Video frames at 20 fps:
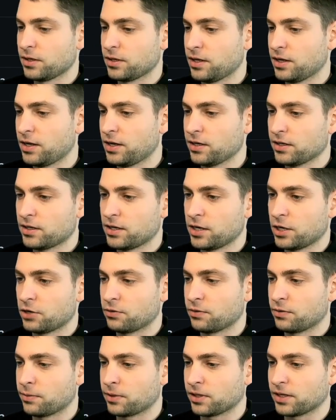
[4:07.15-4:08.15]
In here
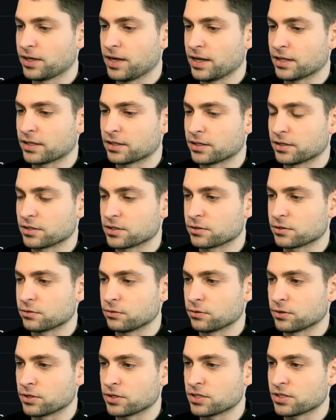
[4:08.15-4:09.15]
we will get the
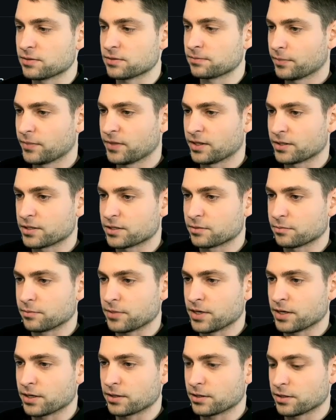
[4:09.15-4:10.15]
source. Let's
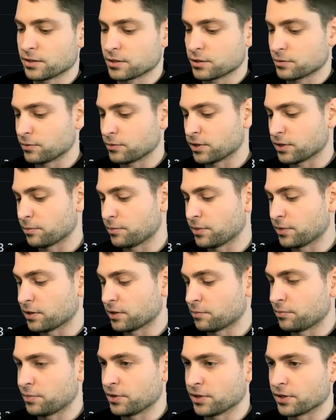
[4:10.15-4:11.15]
make this one a bit
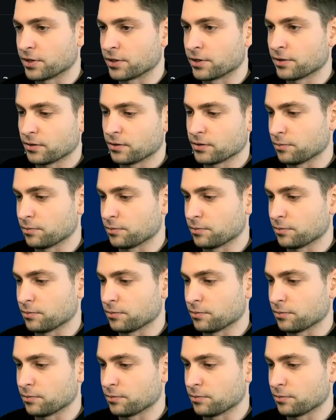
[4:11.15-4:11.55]
bigger.